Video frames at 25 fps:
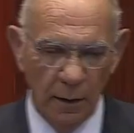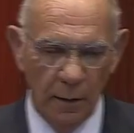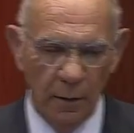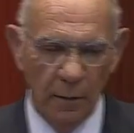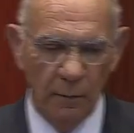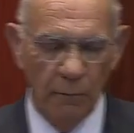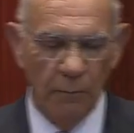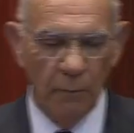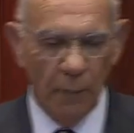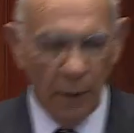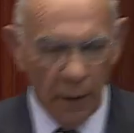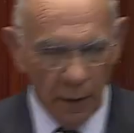
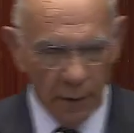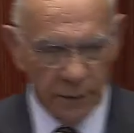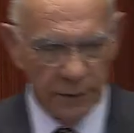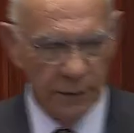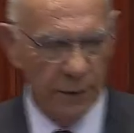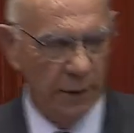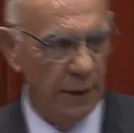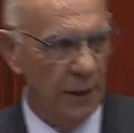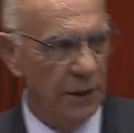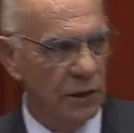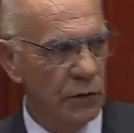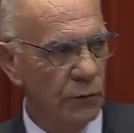Most
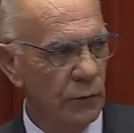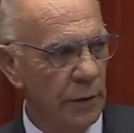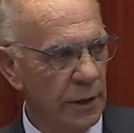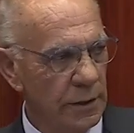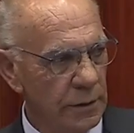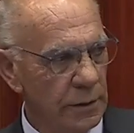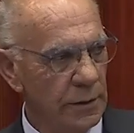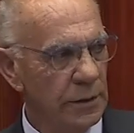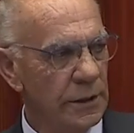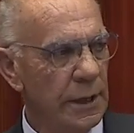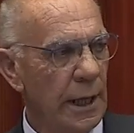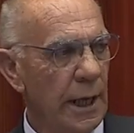of those
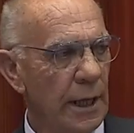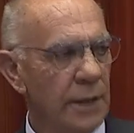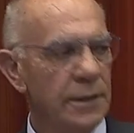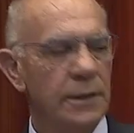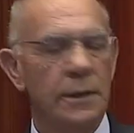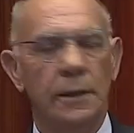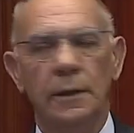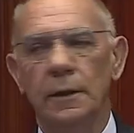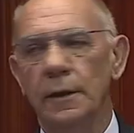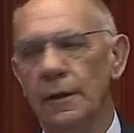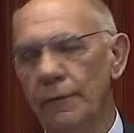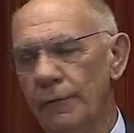residents
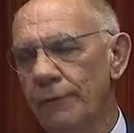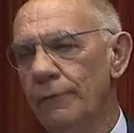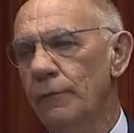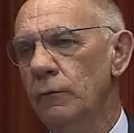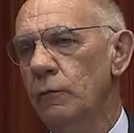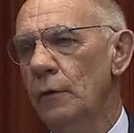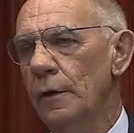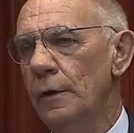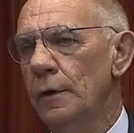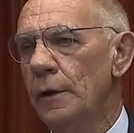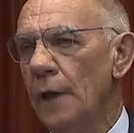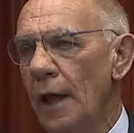actually live
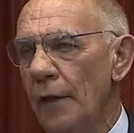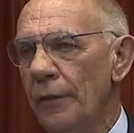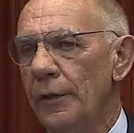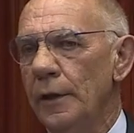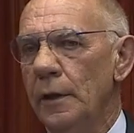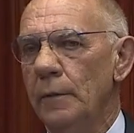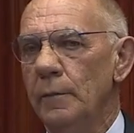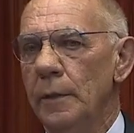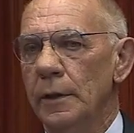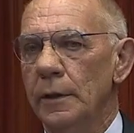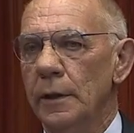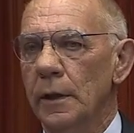with
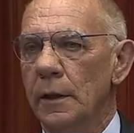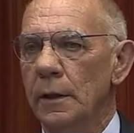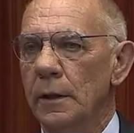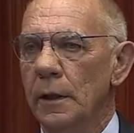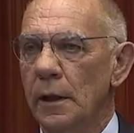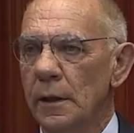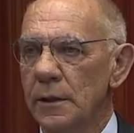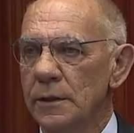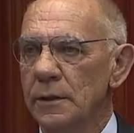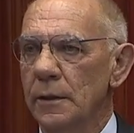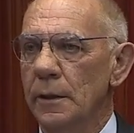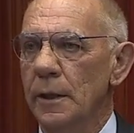nothing but the
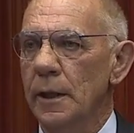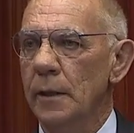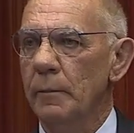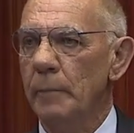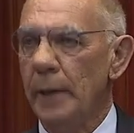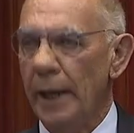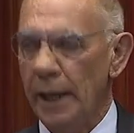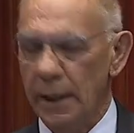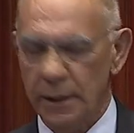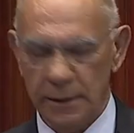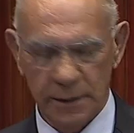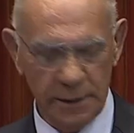clothes on their
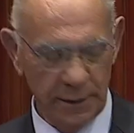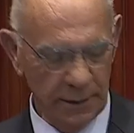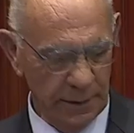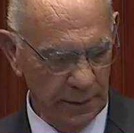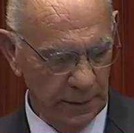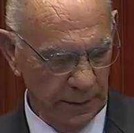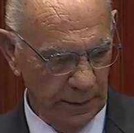backs.